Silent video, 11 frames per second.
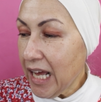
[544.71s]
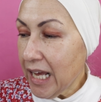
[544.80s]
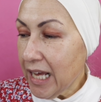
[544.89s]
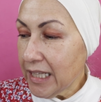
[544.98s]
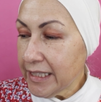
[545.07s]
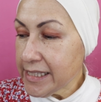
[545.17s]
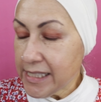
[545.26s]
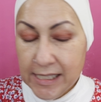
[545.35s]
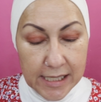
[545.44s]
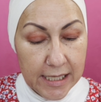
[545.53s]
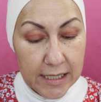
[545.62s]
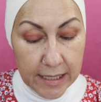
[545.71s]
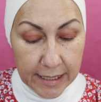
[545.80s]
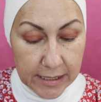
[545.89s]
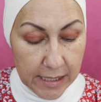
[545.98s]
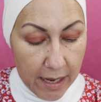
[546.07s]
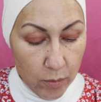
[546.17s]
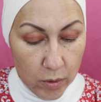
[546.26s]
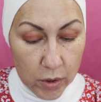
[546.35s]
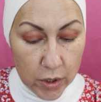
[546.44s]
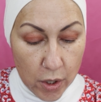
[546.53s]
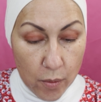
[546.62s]
uh, let's see. Next, I
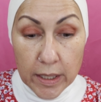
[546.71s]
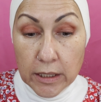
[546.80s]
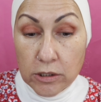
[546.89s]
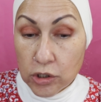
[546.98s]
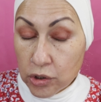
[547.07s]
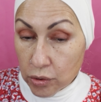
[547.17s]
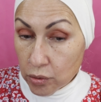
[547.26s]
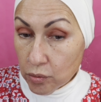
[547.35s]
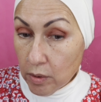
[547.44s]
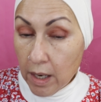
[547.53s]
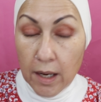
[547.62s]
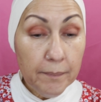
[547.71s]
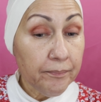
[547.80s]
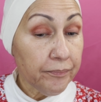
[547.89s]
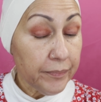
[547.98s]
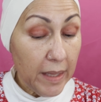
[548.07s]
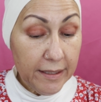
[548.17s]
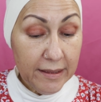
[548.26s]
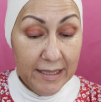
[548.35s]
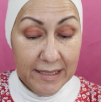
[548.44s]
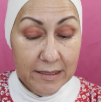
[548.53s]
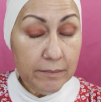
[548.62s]
will go into um, I
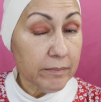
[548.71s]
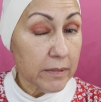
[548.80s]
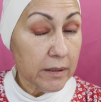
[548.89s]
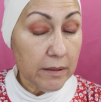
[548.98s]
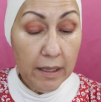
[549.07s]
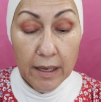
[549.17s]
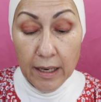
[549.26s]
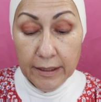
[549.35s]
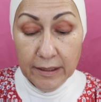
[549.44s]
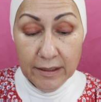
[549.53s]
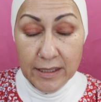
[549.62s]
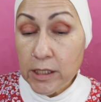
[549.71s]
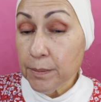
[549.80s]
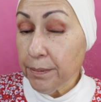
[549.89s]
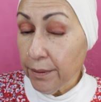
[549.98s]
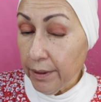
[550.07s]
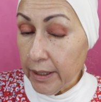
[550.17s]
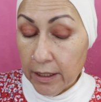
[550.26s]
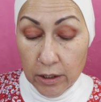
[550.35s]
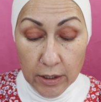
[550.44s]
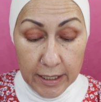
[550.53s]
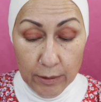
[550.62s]
think I think that's pretty
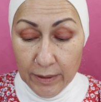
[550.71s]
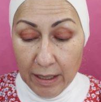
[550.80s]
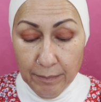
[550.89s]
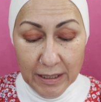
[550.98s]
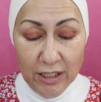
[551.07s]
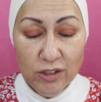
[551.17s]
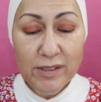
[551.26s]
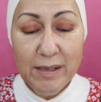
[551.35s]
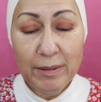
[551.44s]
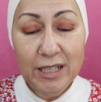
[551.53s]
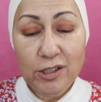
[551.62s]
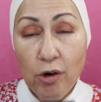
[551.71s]
good. What I'm going to do is I'm going to